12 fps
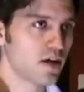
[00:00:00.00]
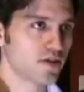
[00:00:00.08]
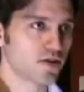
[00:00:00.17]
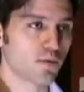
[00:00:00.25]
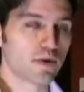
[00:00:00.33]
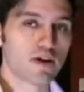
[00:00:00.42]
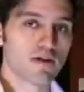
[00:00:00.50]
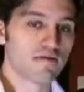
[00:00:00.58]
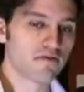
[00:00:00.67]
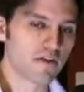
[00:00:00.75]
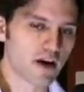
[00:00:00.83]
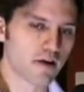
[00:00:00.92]
So we are
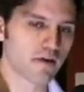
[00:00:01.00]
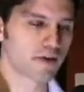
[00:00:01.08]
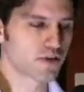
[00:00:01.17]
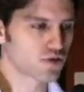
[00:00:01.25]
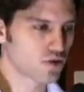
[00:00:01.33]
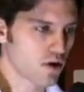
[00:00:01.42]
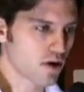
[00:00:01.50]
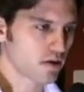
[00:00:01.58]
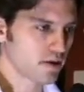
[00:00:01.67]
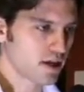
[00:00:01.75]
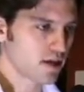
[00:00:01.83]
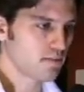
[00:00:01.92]
very
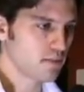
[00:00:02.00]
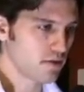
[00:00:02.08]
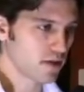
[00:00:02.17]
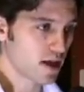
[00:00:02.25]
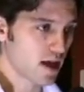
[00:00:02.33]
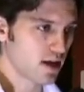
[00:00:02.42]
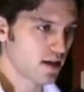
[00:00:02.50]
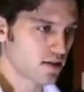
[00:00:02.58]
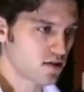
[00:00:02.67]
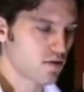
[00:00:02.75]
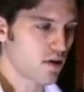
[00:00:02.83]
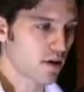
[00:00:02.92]
strongly communicating
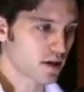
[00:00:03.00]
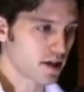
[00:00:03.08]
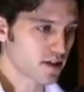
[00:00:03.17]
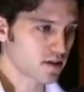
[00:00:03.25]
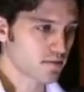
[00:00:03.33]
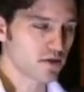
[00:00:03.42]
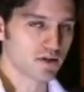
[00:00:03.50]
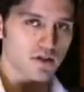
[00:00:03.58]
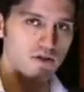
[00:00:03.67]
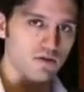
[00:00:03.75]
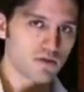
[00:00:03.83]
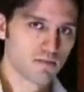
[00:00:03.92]
to our customers
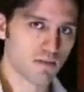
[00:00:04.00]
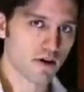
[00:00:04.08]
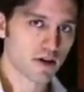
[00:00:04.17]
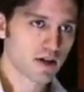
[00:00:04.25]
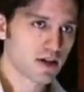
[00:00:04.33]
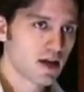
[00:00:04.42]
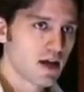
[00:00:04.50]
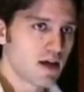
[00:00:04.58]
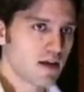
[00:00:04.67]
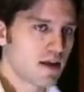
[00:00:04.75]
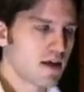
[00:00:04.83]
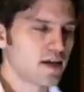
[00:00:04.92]
and to the market
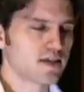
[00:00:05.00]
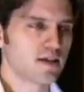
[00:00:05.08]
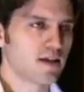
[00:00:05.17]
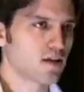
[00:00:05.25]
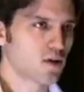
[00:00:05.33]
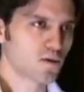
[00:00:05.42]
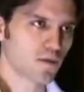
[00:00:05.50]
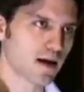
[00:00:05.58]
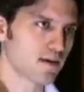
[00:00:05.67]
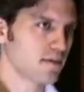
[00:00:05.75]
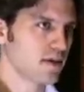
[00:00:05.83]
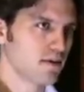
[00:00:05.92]
that it's
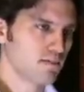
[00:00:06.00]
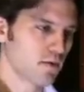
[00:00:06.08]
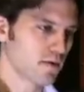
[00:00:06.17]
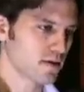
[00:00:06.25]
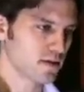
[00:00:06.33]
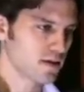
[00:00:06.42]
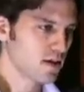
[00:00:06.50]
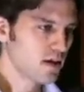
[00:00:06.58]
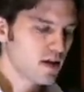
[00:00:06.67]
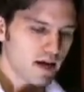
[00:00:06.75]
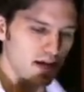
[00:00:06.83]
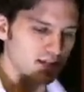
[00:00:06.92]
incredibly important.
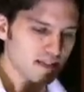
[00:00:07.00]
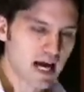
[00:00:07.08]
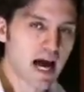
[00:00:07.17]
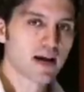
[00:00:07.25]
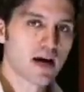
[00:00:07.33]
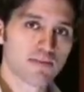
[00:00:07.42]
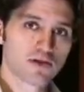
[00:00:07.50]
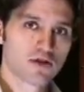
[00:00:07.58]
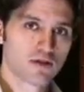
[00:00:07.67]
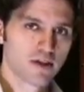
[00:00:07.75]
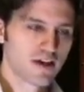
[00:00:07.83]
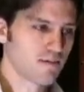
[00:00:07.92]
It's not
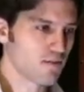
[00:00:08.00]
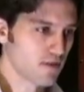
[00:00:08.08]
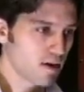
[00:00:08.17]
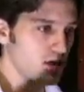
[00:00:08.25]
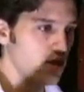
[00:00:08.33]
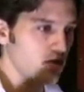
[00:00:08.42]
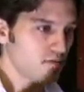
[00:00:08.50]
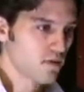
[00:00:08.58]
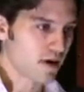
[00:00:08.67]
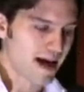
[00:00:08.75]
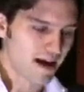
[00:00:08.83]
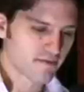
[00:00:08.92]
optional anymore
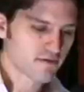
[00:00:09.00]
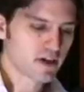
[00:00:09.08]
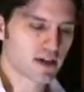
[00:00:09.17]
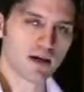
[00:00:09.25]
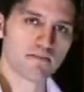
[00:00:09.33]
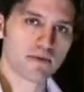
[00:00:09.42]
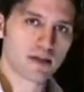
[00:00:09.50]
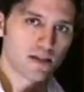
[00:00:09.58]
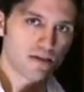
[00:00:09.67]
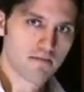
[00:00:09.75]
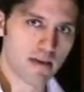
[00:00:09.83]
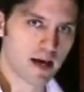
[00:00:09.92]
for every company
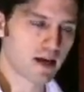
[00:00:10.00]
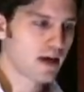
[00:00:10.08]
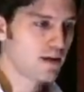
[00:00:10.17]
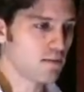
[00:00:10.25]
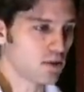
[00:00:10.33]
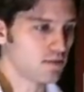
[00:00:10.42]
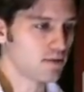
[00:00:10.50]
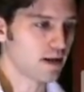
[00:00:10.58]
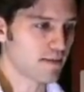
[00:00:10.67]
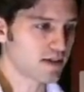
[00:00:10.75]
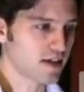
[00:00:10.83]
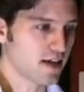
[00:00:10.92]
to make a mobile
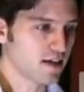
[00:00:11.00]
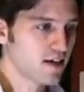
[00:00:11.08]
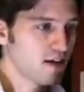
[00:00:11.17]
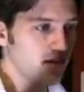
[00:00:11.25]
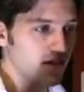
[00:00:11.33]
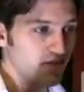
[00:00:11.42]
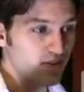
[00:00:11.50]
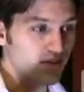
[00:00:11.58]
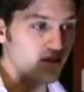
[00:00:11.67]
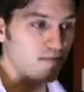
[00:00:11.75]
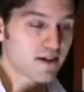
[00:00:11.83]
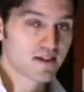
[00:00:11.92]
website. If you
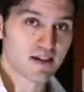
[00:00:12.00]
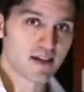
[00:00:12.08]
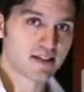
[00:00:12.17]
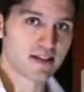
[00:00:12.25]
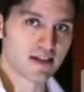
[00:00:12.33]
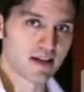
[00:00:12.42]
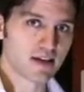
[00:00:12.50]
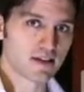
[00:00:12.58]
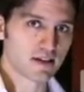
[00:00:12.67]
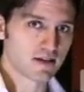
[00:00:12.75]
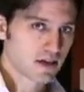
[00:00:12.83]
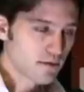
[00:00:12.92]
think about the
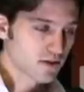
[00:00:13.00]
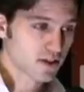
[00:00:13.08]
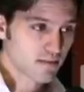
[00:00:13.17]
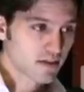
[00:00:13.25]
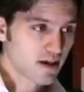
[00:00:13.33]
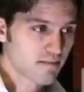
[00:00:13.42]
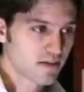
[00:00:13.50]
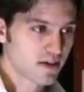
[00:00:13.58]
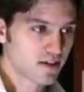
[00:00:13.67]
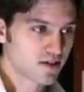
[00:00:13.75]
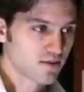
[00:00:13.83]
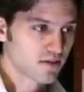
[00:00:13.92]
1990s, there were some
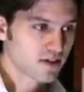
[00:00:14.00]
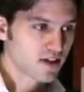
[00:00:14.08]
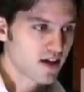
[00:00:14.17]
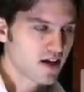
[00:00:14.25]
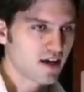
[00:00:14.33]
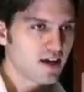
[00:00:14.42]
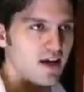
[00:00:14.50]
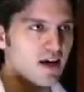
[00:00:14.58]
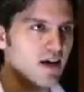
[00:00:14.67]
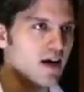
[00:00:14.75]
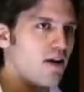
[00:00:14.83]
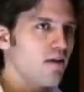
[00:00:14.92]
companies who were saying,
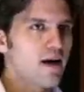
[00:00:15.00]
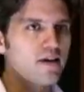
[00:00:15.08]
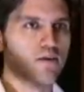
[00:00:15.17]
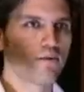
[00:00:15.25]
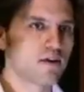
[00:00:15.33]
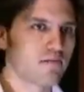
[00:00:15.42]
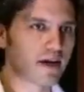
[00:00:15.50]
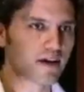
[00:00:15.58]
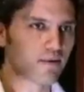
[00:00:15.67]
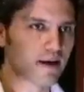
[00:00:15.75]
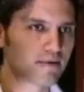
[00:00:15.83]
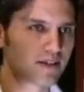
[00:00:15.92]
oh, I don't want to make
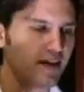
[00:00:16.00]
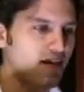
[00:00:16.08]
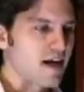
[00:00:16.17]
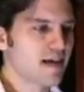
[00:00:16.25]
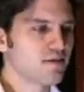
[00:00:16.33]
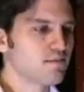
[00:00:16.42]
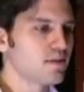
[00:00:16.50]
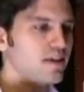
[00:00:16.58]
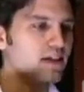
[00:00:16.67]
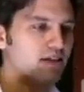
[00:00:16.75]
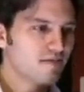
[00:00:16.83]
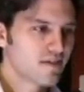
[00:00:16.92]
a website. I don't
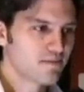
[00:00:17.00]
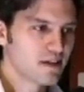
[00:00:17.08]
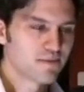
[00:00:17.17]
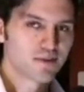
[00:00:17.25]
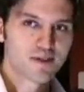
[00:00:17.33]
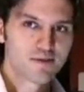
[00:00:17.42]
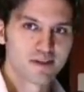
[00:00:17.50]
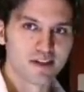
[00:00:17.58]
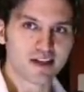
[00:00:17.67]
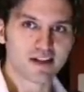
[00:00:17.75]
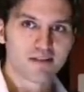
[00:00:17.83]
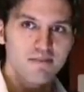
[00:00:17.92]
believe that people are
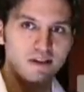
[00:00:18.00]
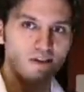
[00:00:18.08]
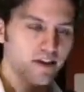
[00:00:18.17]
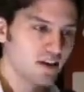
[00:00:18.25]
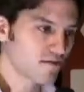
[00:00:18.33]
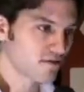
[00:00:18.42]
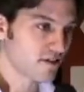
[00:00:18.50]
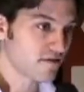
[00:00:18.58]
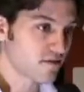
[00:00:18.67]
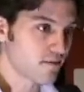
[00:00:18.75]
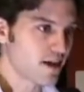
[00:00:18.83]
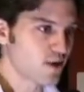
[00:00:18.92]
really going to be looking for
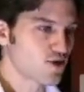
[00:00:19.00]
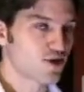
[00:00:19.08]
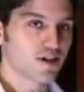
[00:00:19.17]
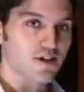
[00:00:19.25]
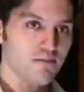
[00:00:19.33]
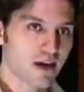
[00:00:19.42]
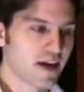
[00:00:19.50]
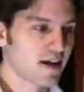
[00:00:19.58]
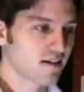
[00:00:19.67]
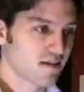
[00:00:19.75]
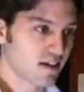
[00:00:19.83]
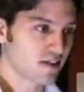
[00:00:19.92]
information and
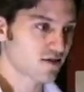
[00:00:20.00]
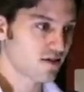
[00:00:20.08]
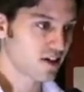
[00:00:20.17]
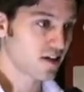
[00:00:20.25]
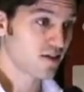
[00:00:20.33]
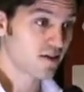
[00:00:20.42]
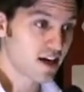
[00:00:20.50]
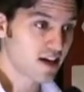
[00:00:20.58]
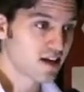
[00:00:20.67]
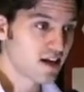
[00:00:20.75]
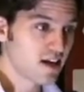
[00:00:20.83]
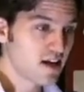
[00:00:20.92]
buying things on the
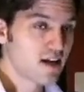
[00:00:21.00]
internet.